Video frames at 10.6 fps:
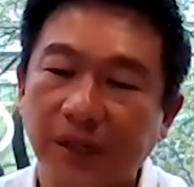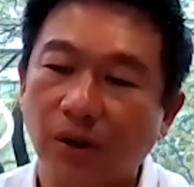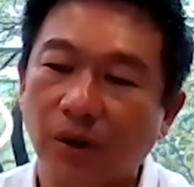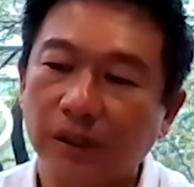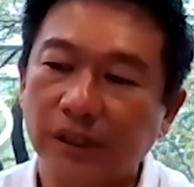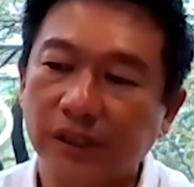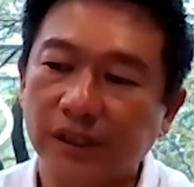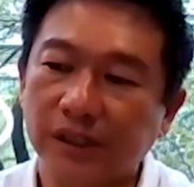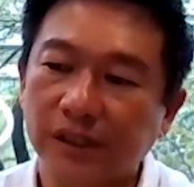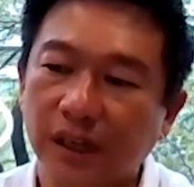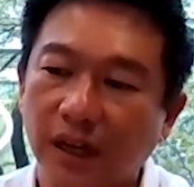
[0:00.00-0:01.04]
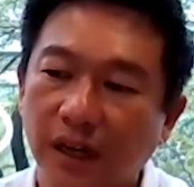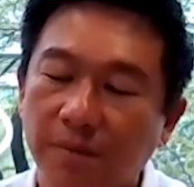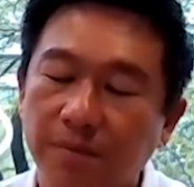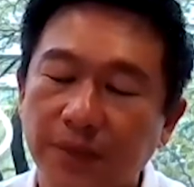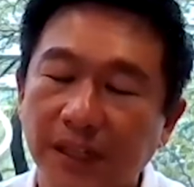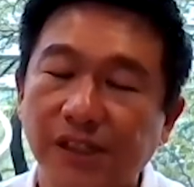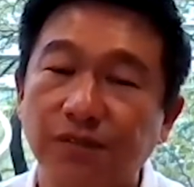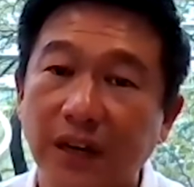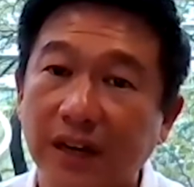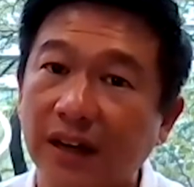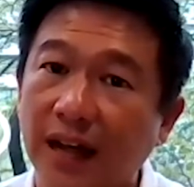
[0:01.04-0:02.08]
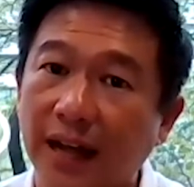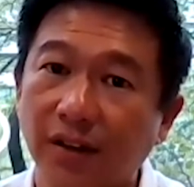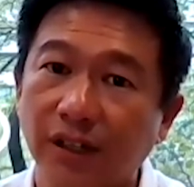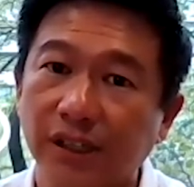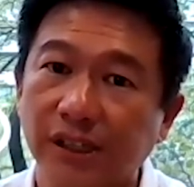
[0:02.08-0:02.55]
because it's very high